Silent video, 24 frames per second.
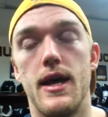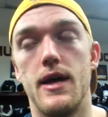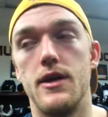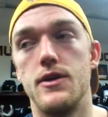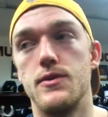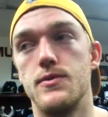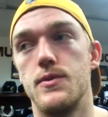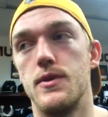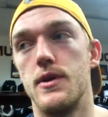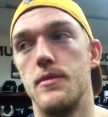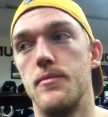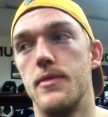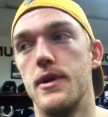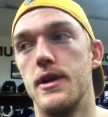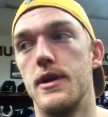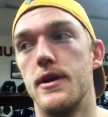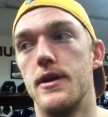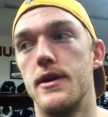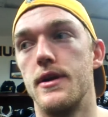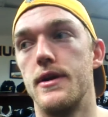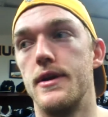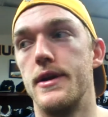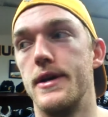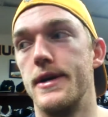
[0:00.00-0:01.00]
I just want to be
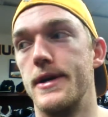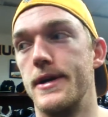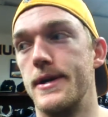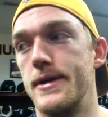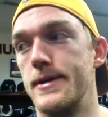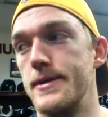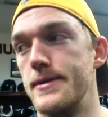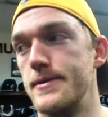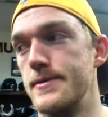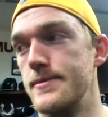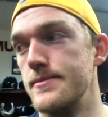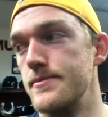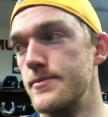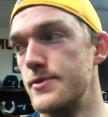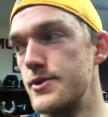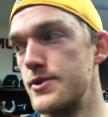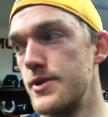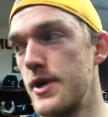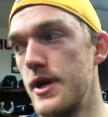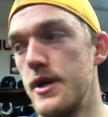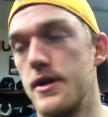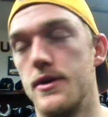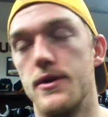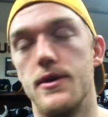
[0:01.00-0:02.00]
here, uh,
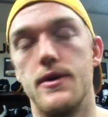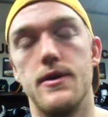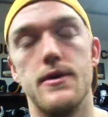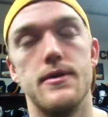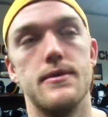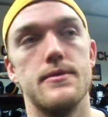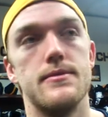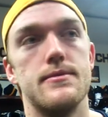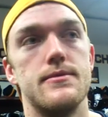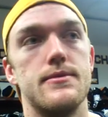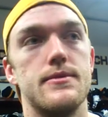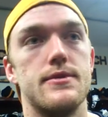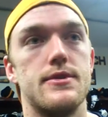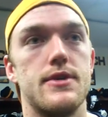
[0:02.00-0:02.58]
trying to